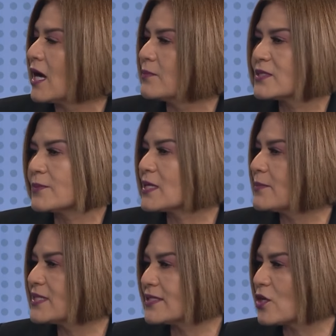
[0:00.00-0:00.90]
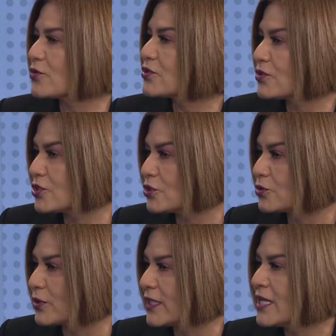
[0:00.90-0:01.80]
Sometimes it's also the
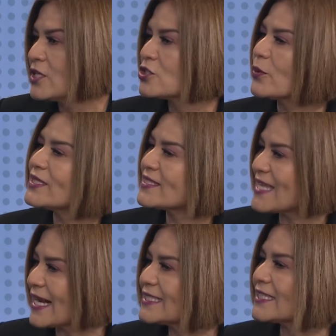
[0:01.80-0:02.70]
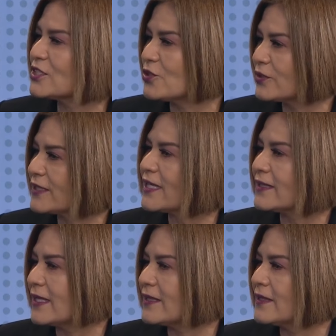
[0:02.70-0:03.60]
children. So it's tactics, you know, that
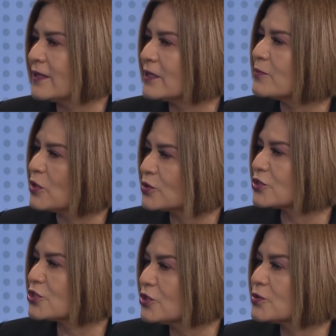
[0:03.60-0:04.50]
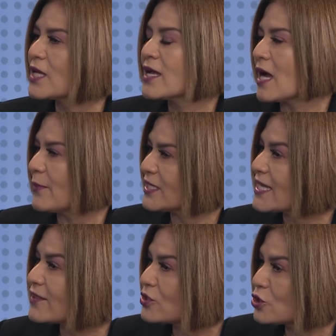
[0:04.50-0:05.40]
the abusers use. I'm going to
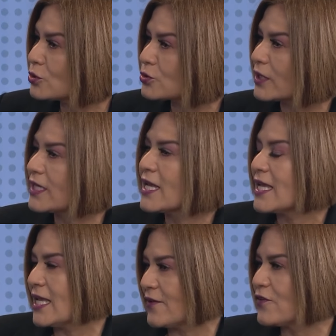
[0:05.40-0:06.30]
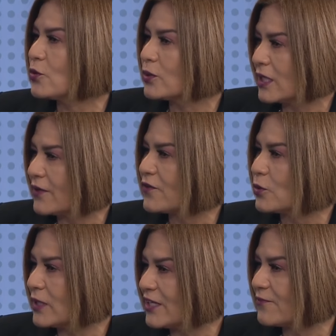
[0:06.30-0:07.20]
take the children if you
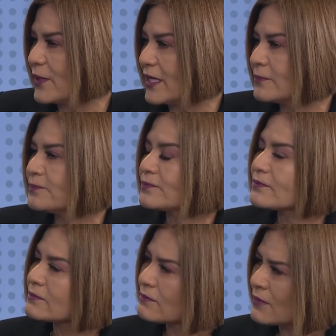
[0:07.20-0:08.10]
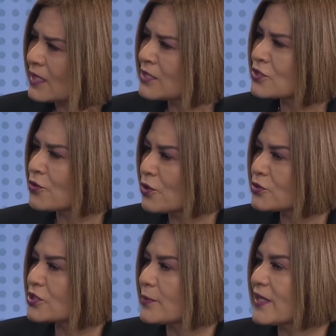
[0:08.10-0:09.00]
leave me. And so those
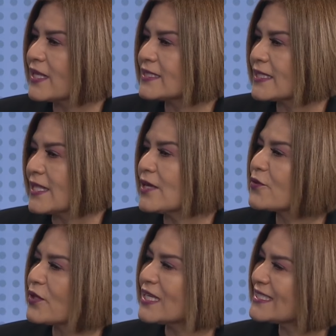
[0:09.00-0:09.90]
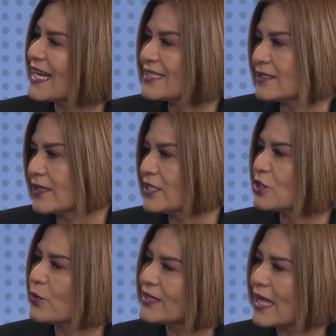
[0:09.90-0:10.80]
are some of the things. The other thing is isolation, right?